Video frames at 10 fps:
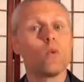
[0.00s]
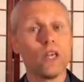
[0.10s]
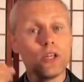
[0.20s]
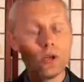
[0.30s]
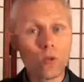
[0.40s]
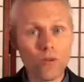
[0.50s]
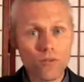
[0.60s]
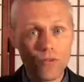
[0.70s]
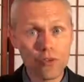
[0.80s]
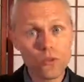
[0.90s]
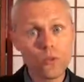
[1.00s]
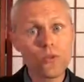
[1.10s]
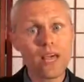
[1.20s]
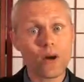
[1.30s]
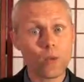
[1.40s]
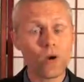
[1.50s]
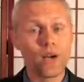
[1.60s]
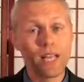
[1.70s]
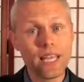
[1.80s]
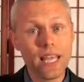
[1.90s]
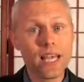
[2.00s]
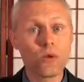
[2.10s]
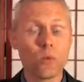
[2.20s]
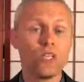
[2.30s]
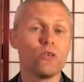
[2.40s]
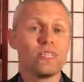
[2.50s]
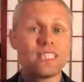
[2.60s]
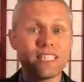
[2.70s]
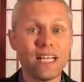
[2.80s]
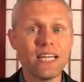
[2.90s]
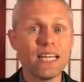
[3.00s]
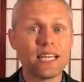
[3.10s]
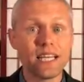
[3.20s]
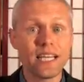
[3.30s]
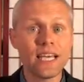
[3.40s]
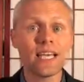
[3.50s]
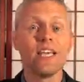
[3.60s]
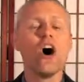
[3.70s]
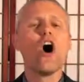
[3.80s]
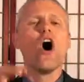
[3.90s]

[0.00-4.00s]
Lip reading: When you review that word again, when you study it again,